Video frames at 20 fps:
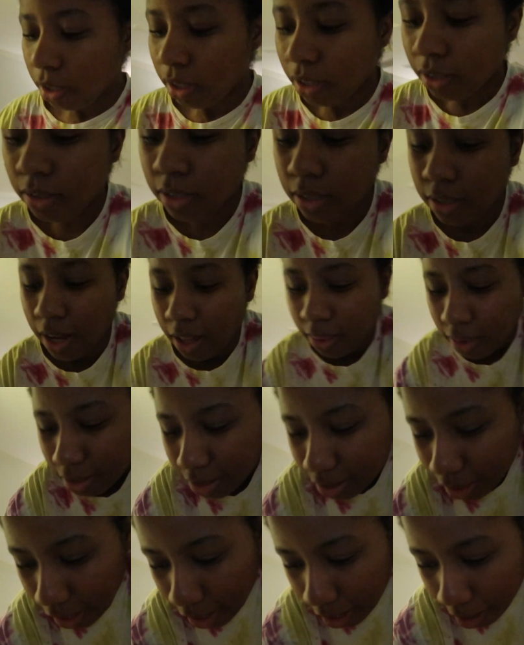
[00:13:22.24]
it's just not the
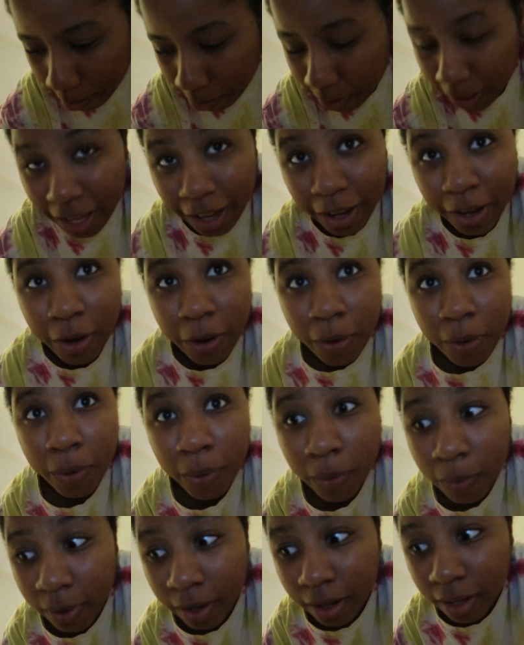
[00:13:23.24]
same. We can't
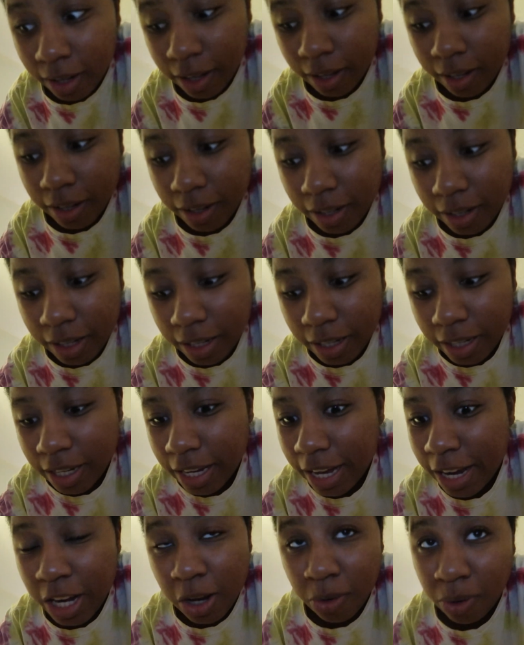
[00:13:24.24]
go
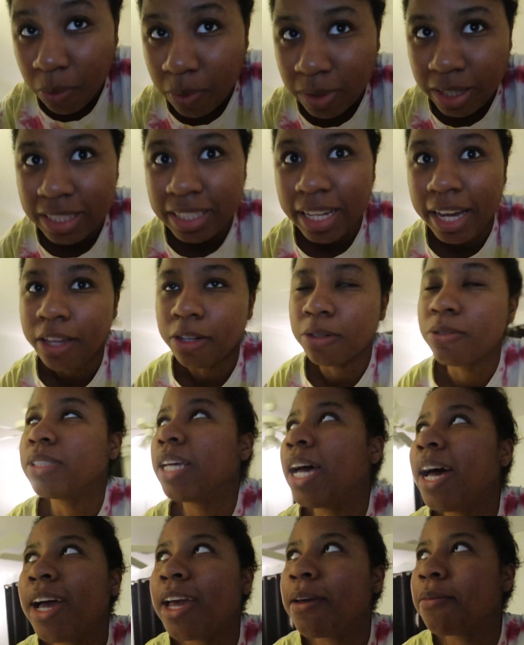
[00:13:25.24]
anywhere with this idle
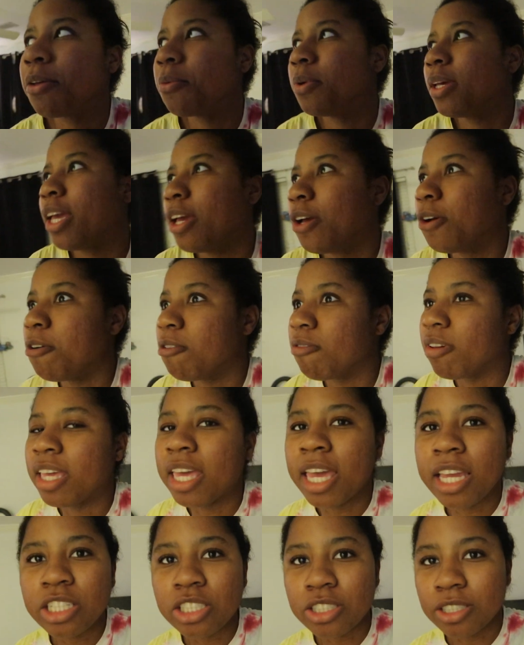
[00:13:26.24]
time. Like, we can't go on
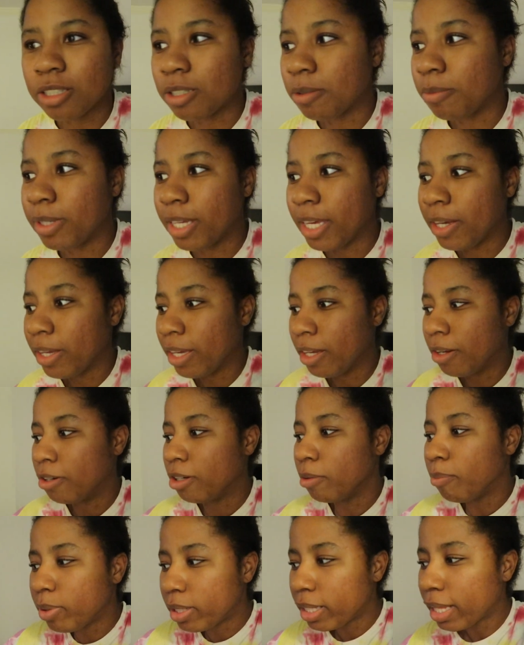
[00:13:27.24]
vacation. We can't get on
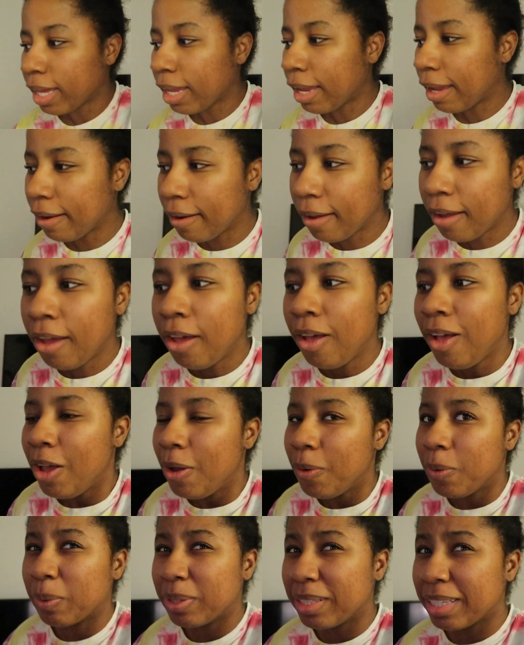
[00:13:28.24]
a plane.
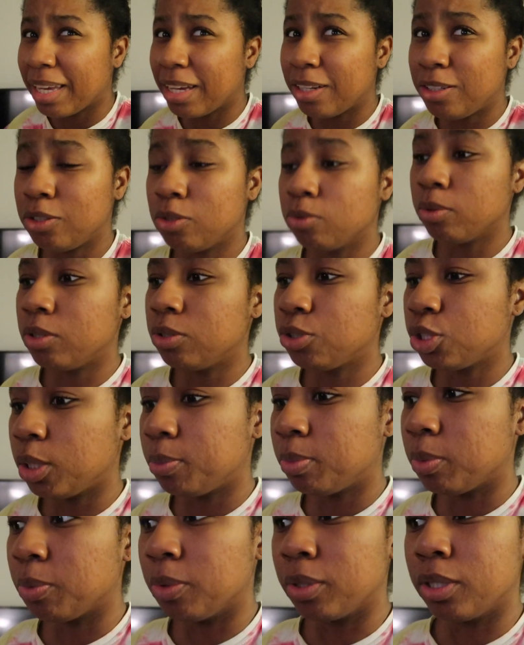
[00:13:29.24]
We really can't do road
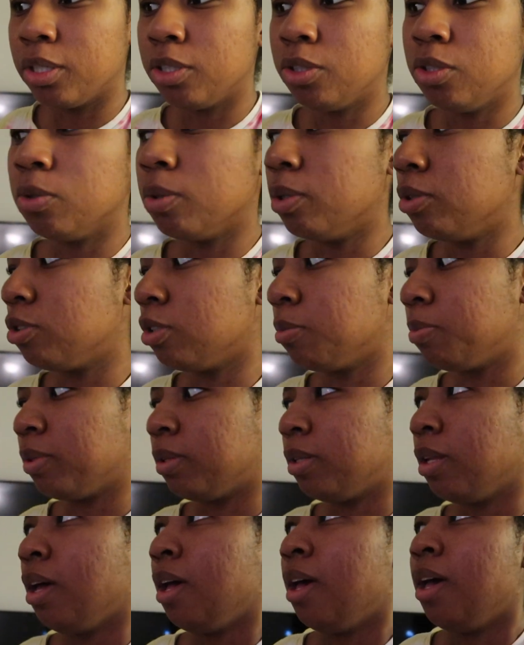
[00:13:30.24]
trips. We're gonna do a road trip, but
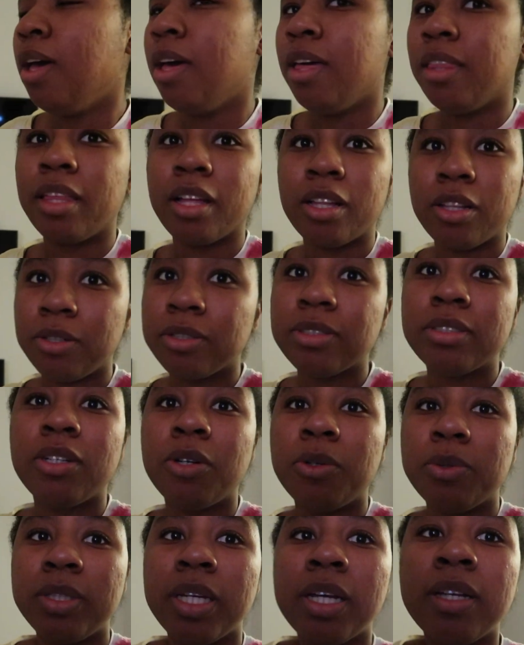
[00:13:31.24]
they closed the
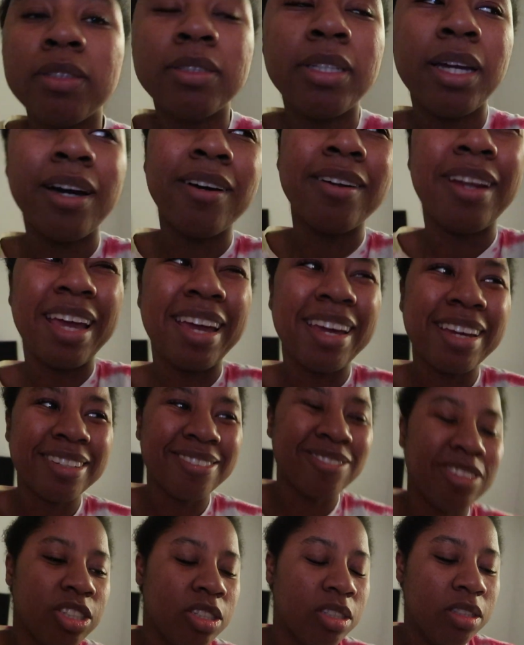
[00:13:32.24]
hotels down
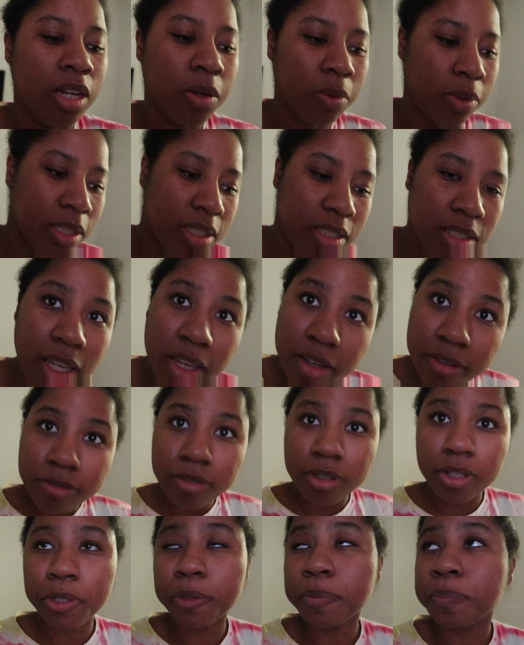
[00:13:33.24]
and just not really safe,
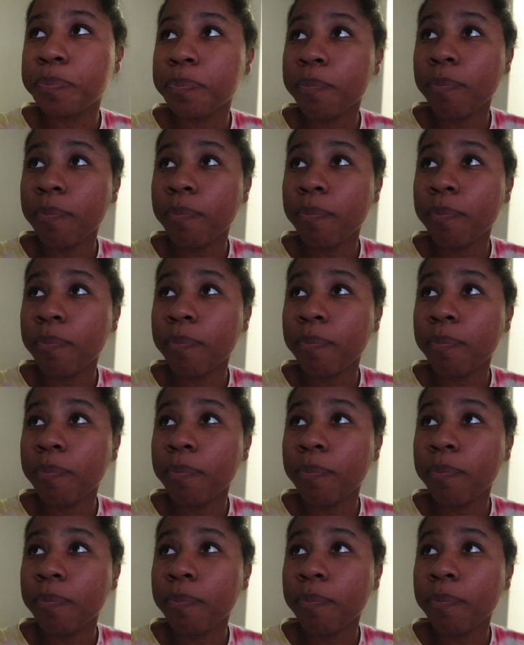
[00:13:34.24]
you know.